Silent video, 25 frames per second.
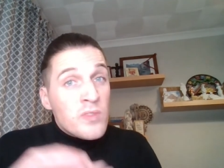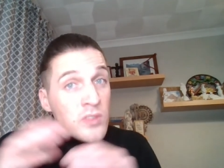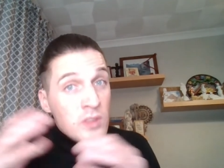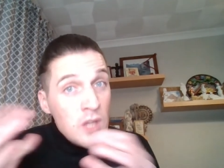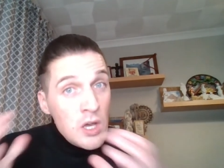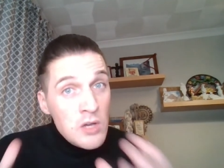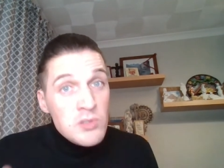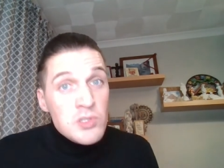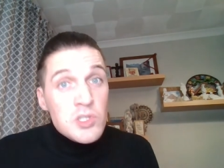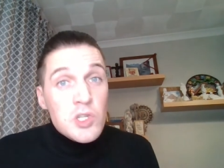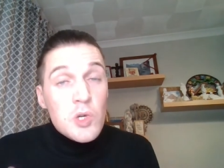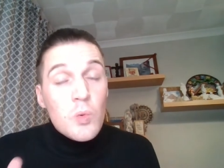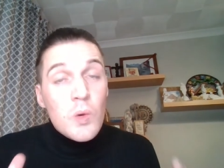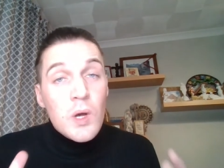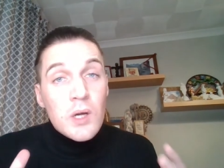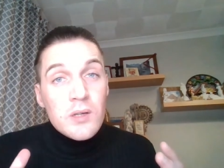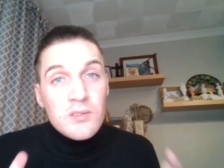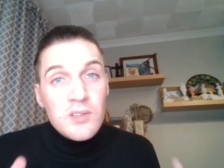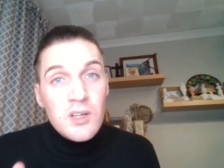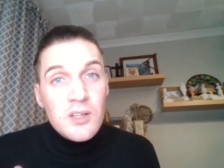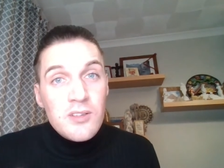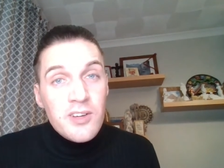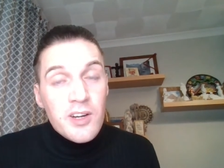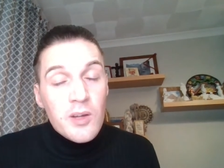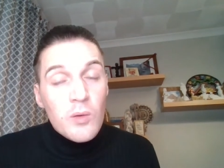Those two work
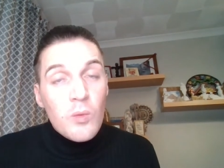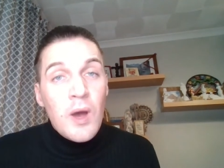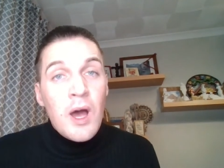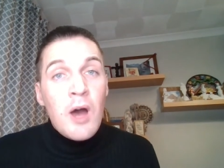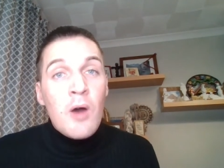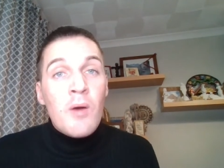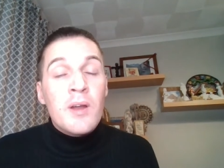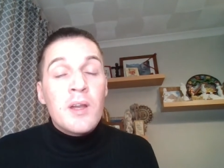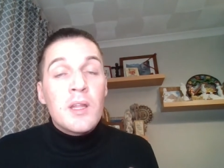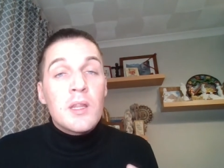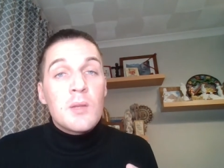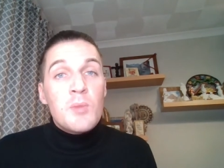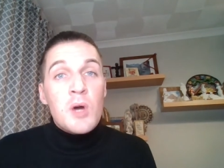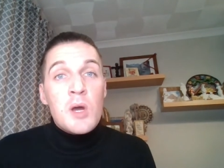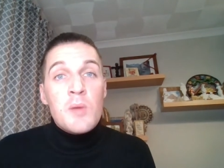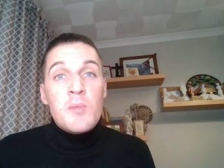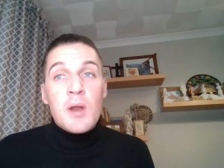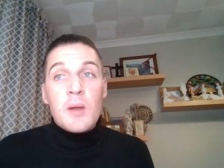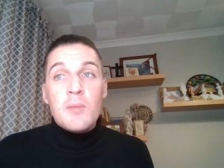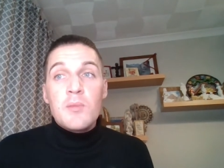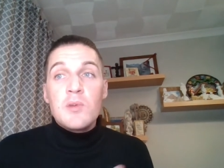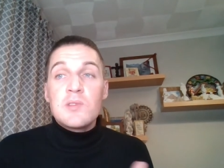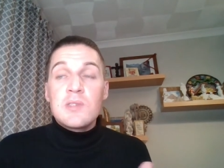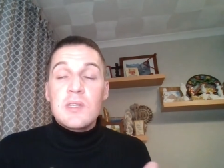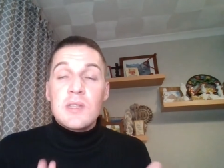really, really well, and at the moment
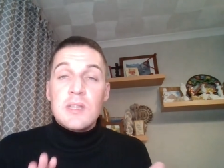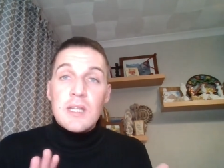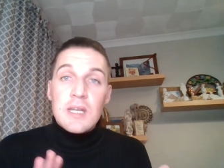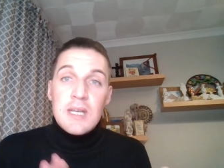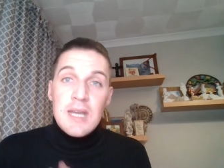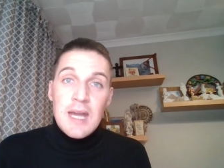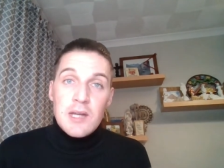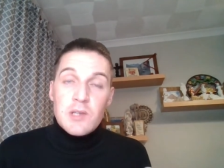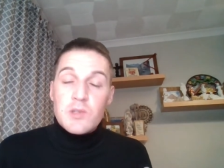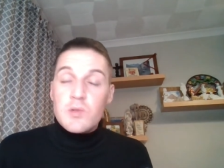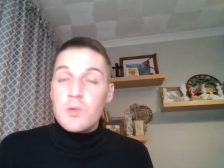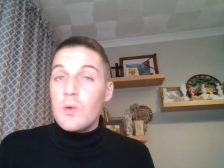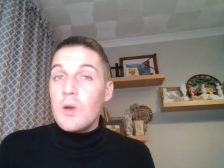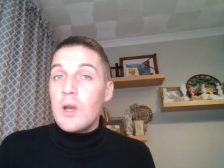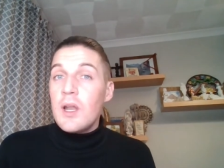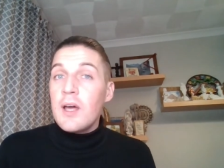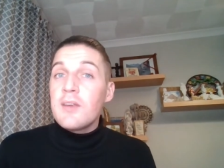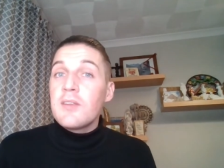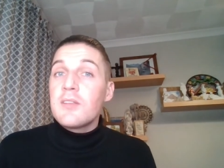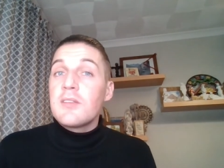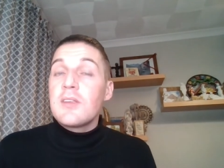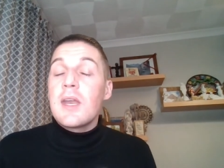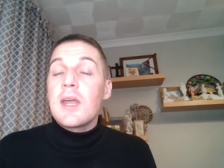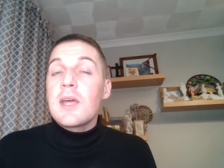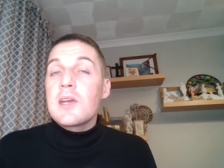I'm using the Natural
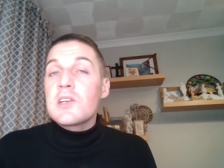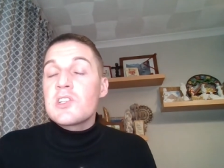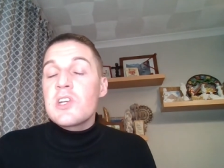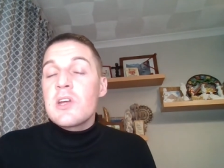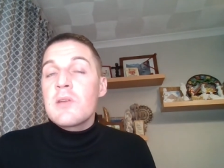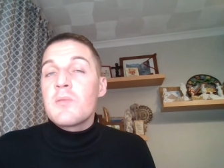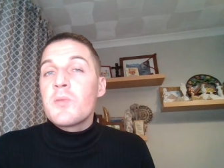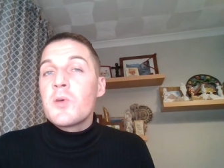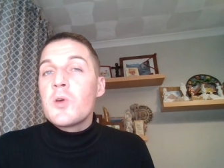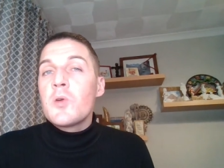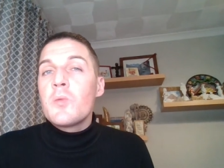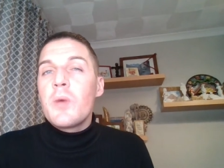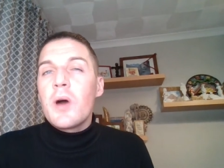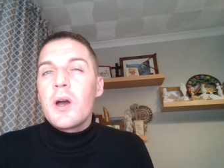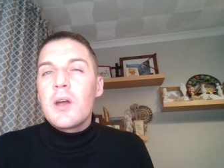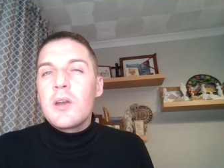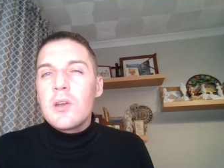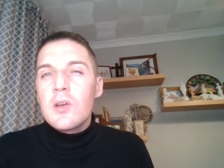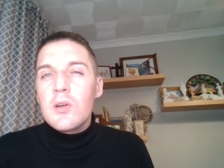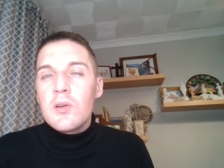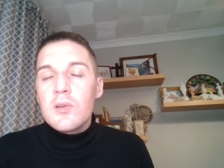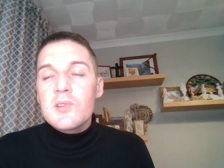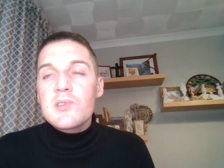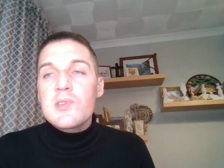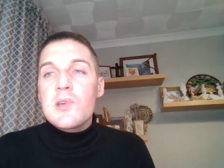Light Thinning Shampoo by
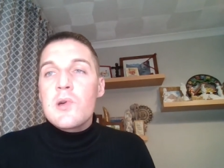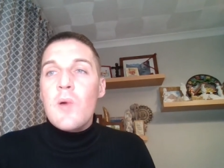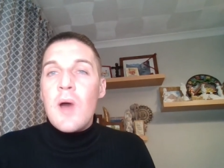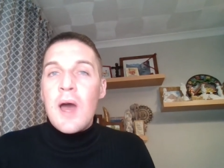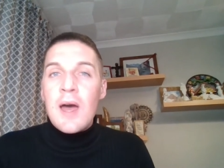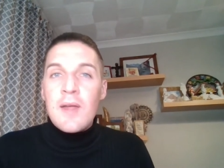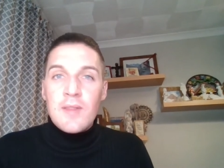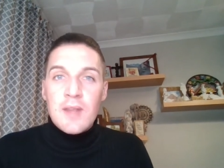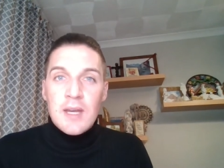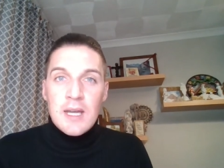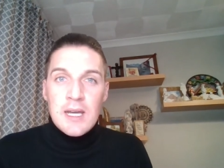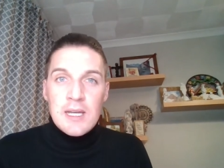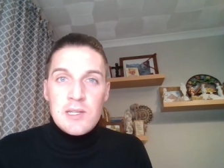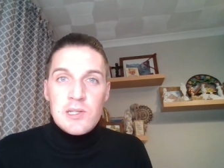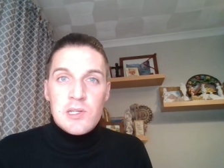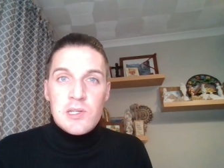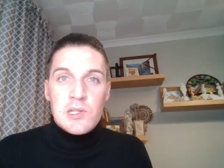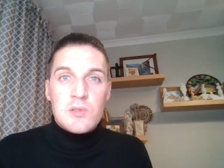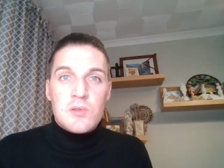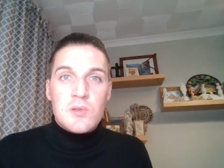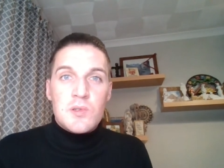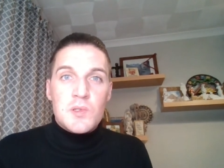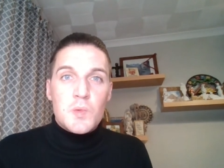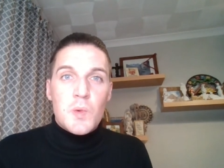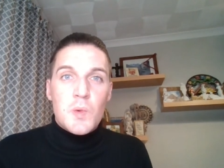Nioxin and the
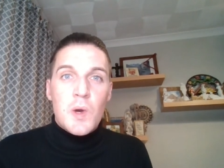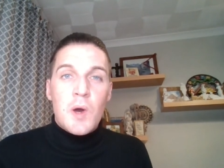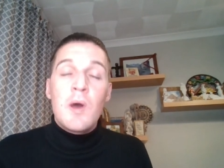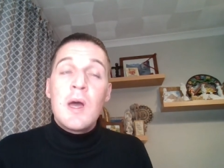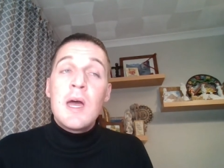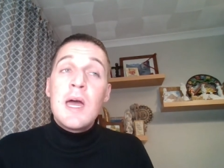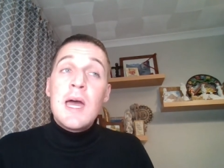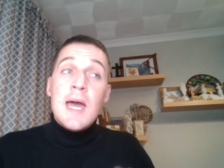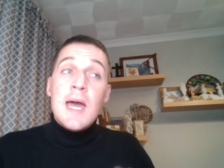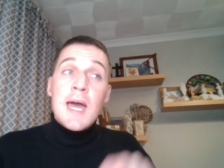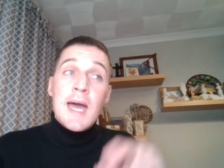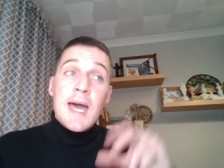conditioner as well,